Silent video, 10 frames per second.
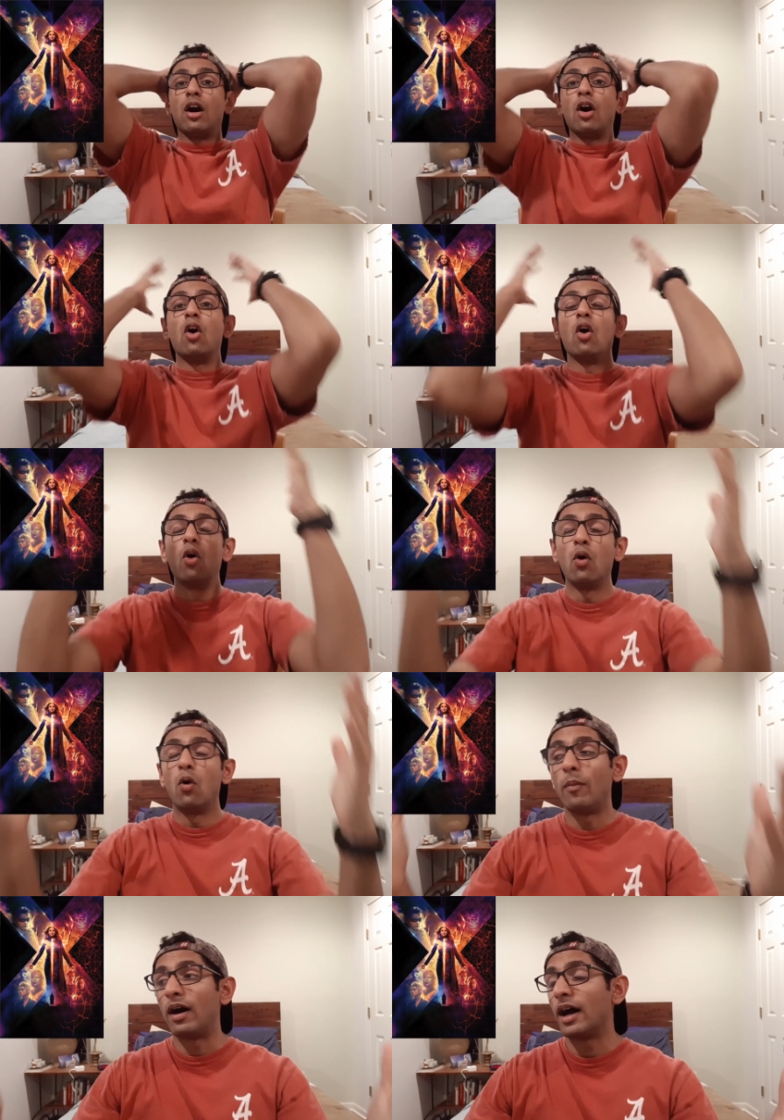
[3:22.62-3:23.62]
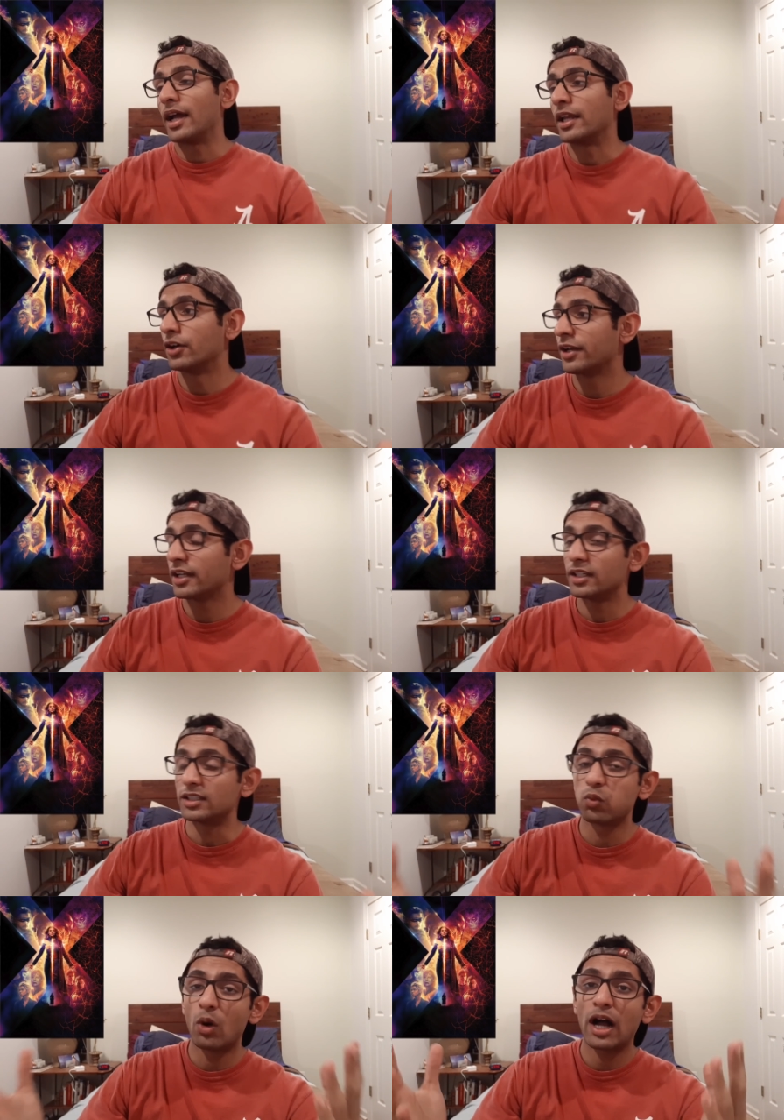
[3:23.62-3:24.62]
Oh my
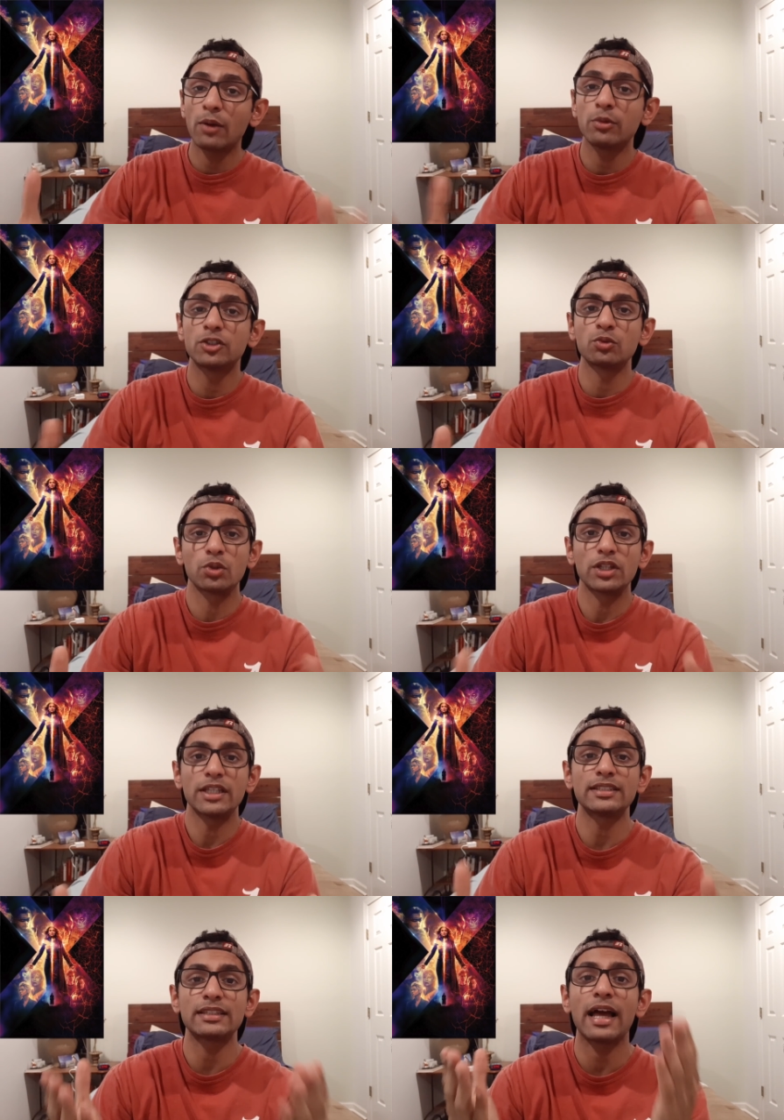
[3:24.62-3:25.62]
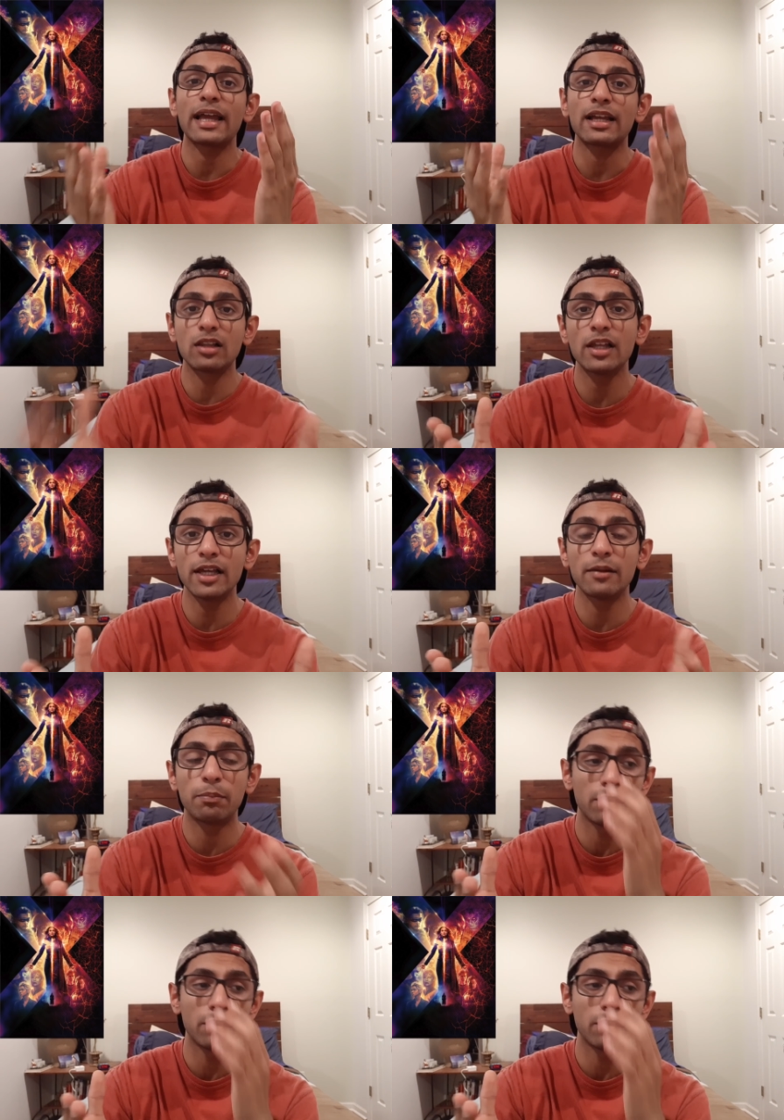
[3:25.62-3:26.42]
goodness, why would you release that clip?